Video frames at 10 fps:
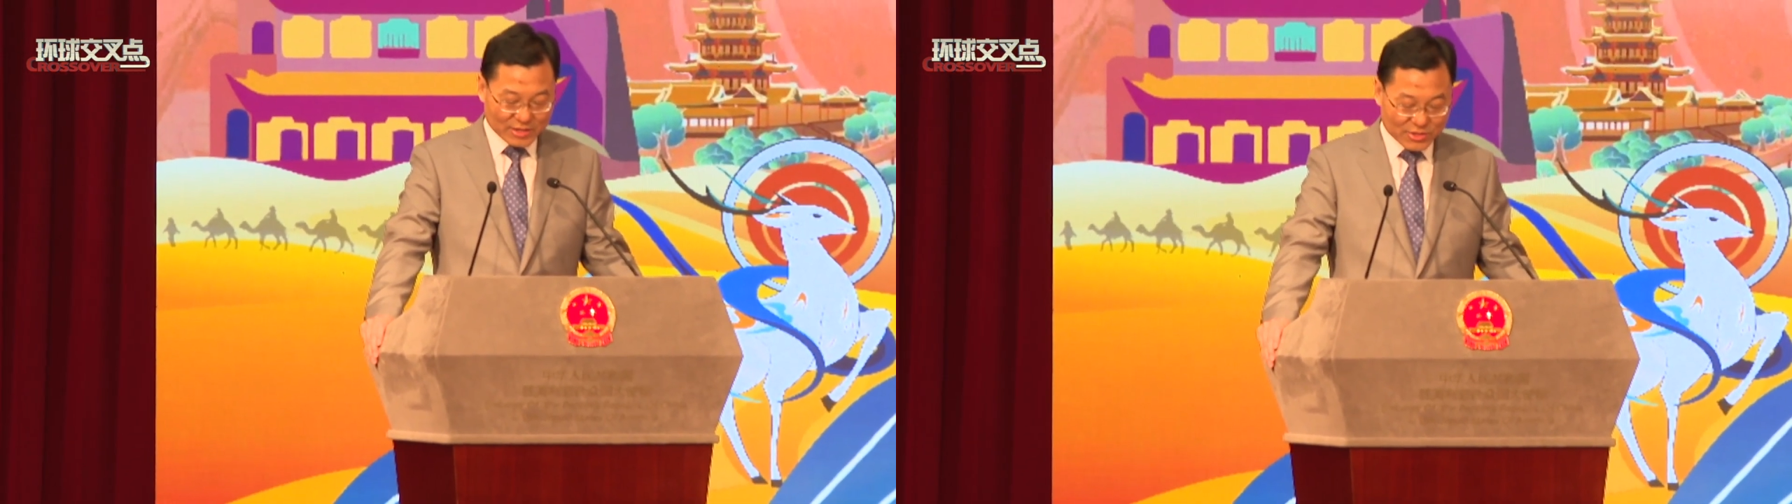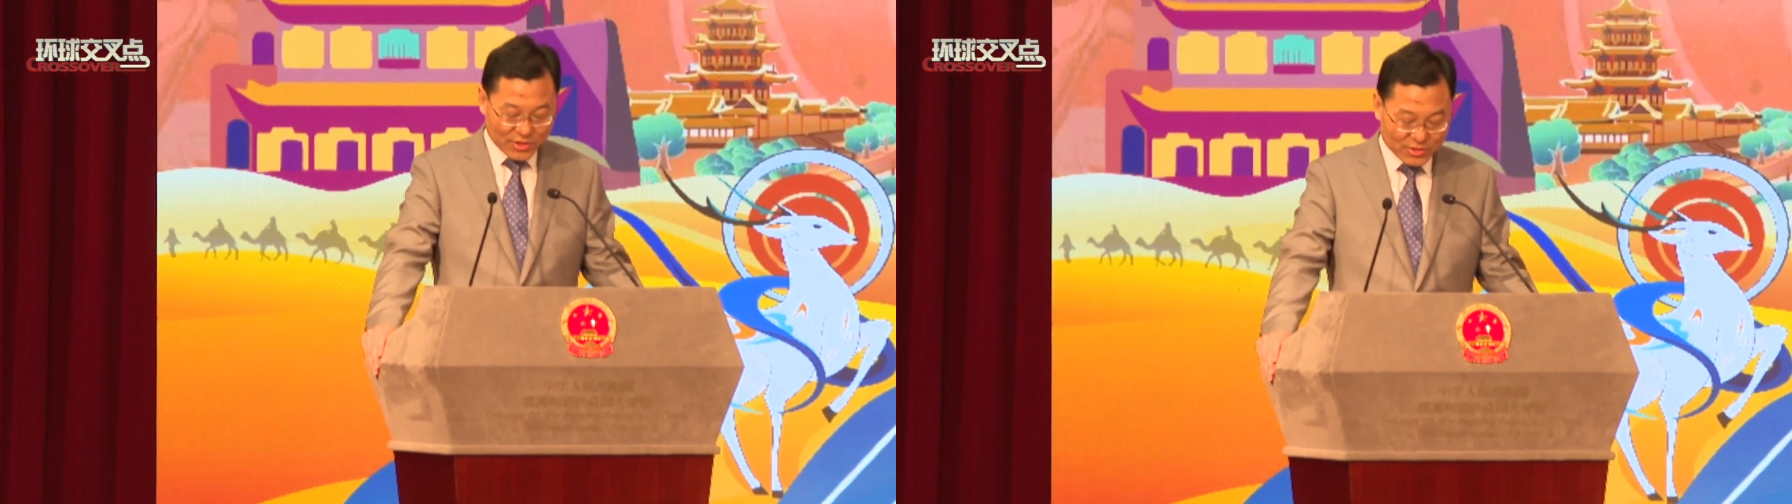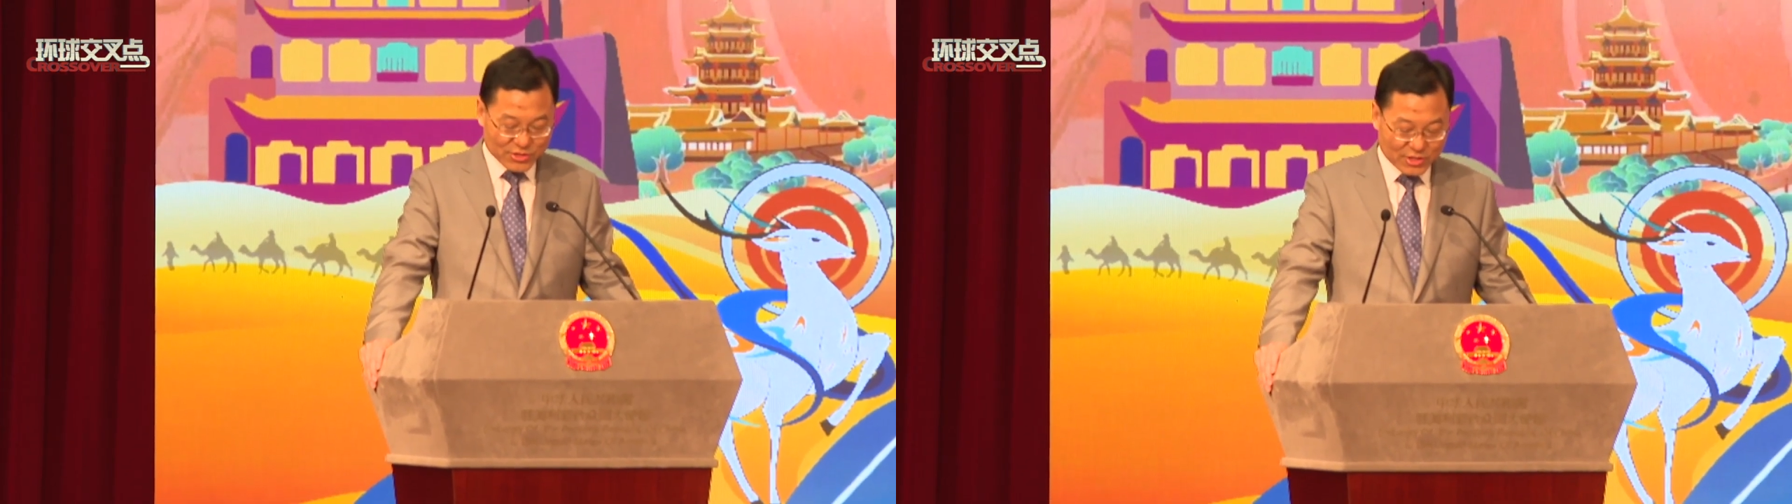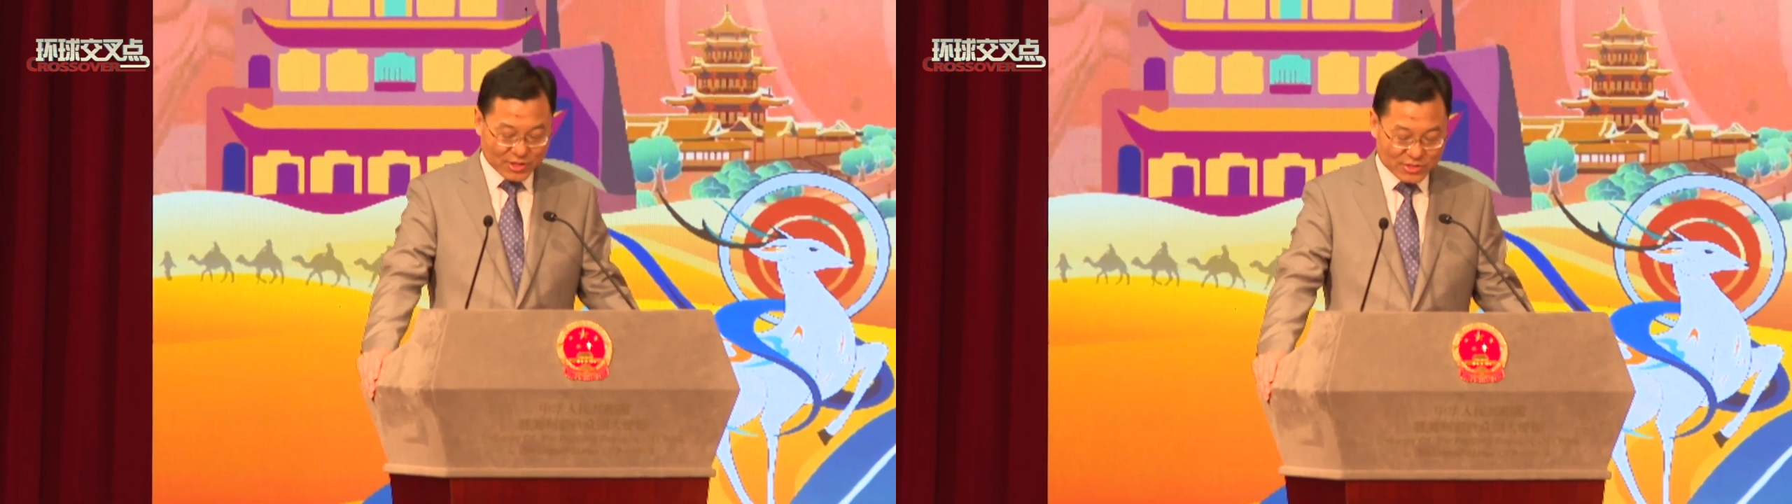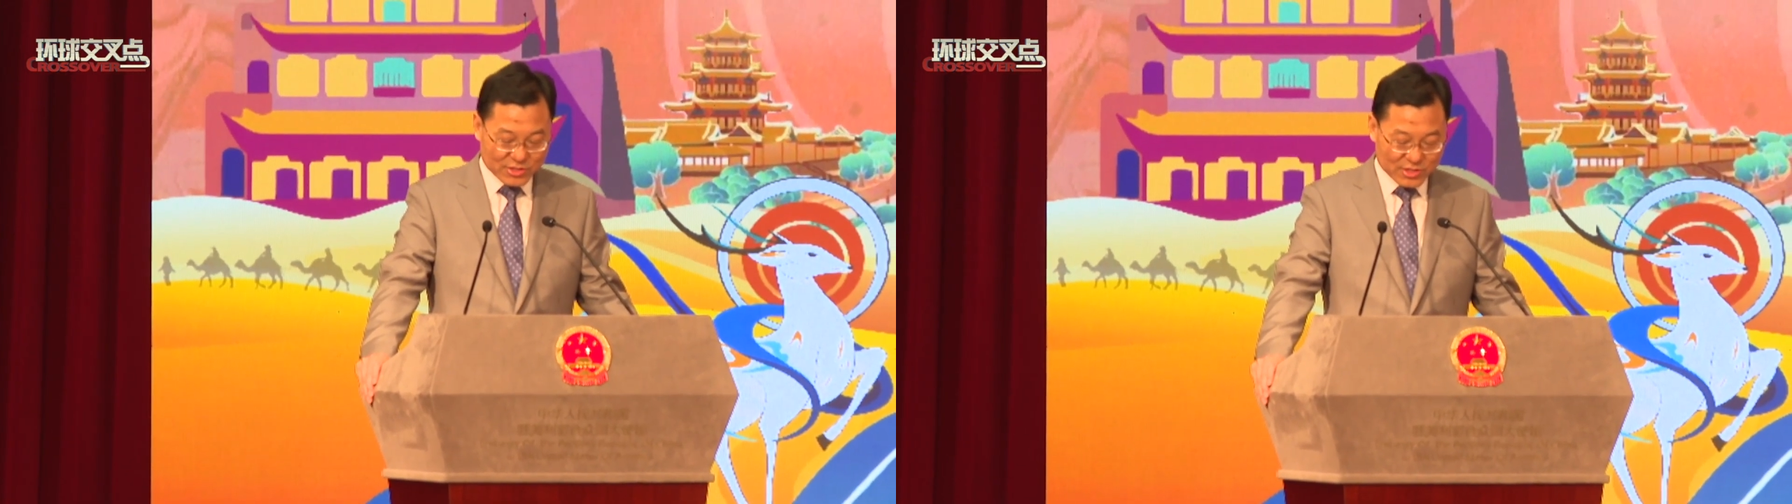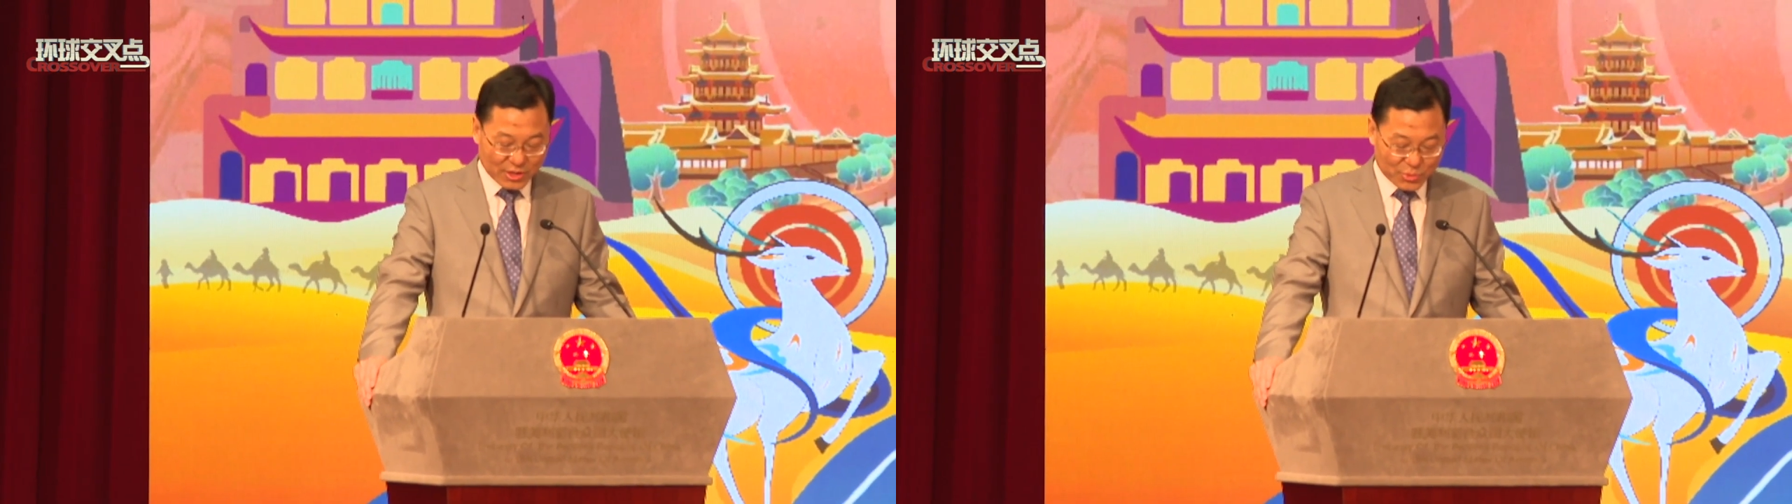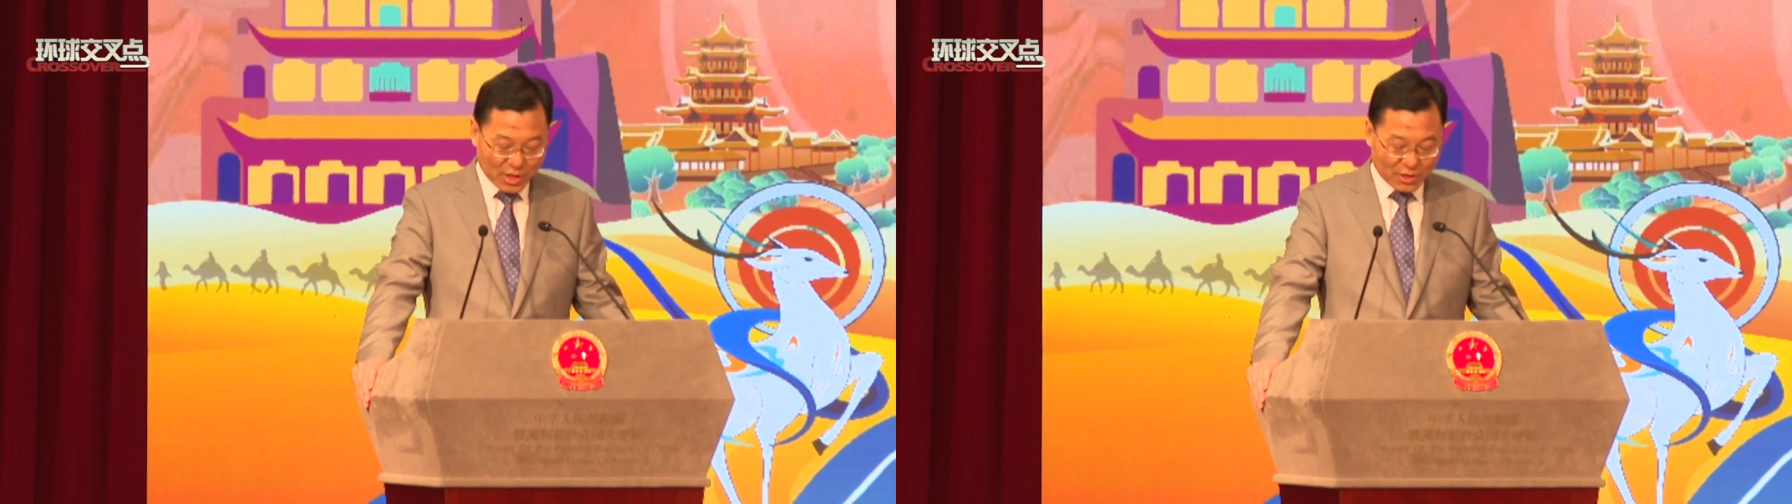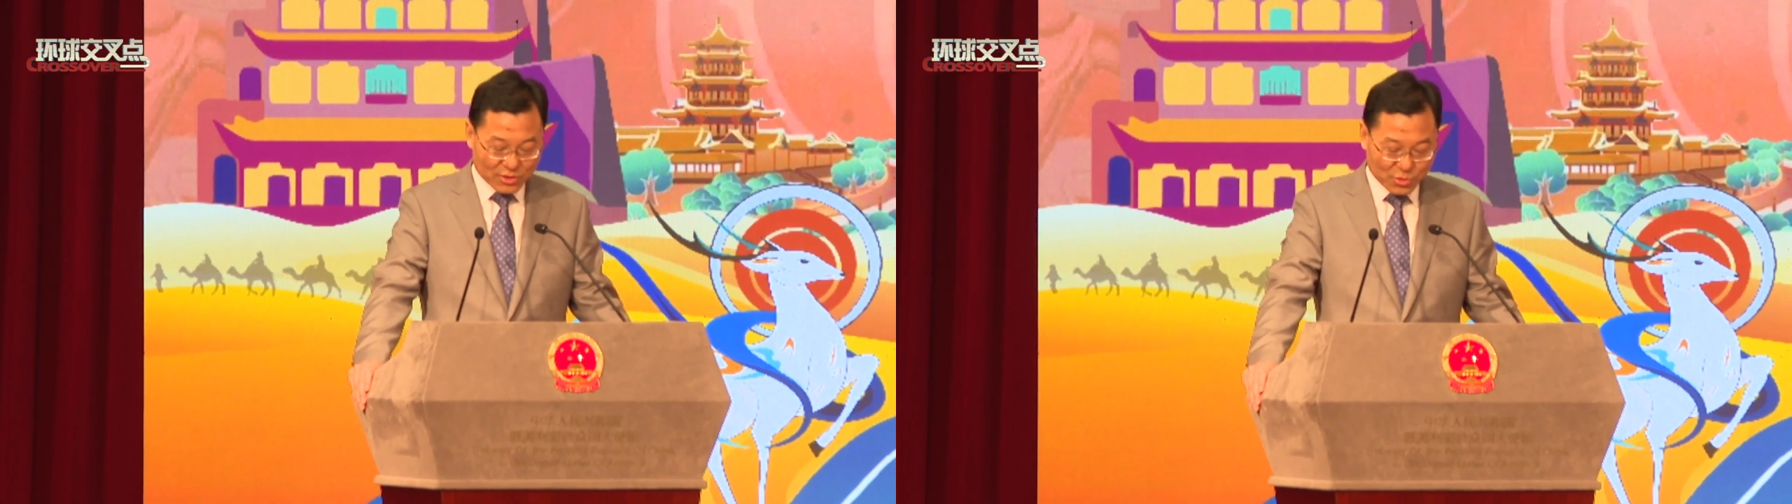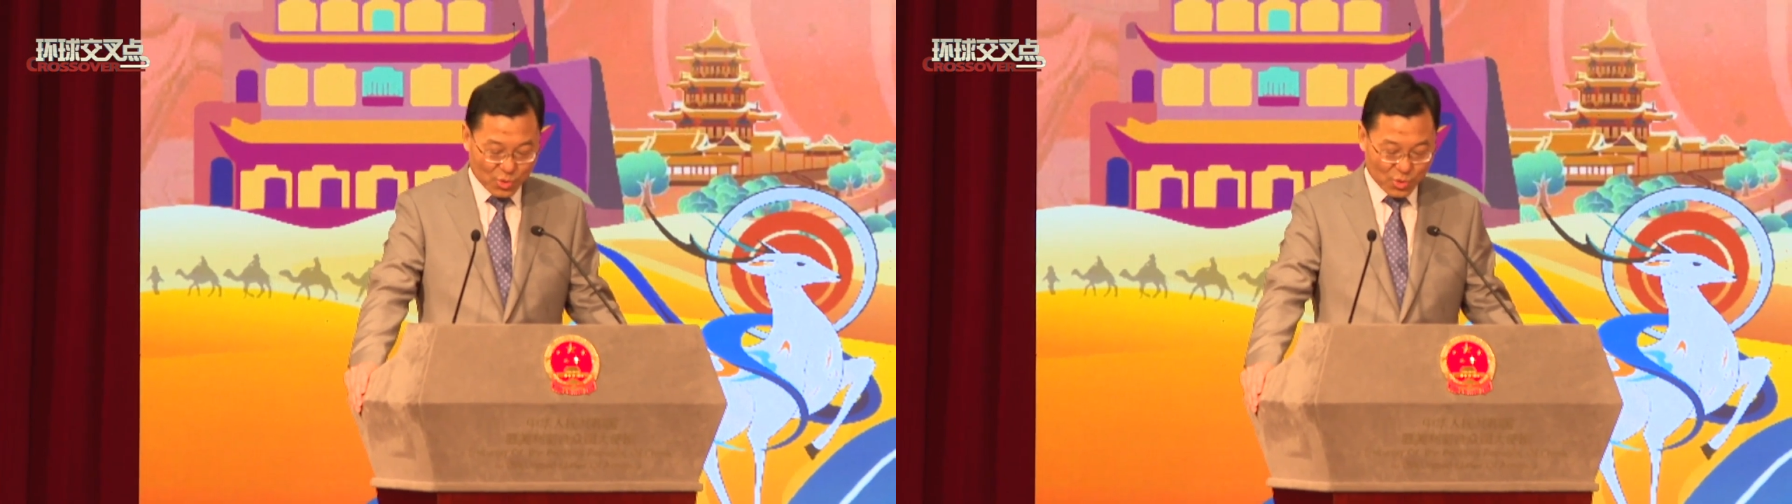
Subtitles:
at this year's Around the